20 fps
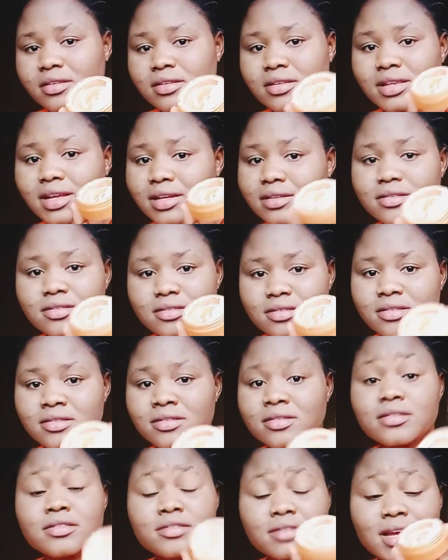That is it.
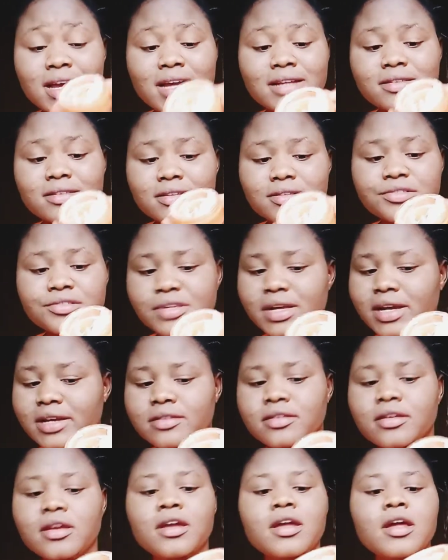It's hard inside.
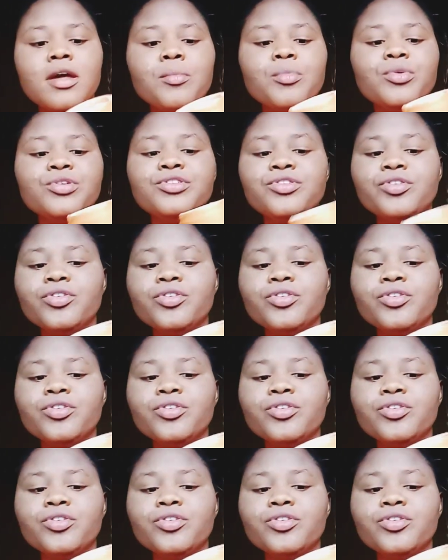But the